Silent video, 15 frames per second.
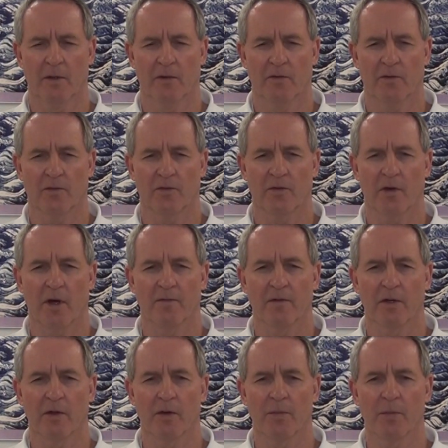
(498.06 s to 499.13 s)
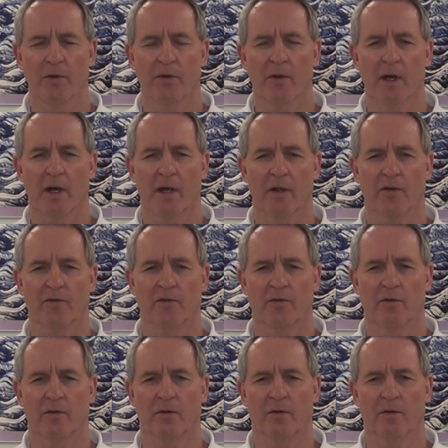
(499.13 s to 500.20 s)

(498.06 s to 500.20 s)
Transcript: So softly open your eyes.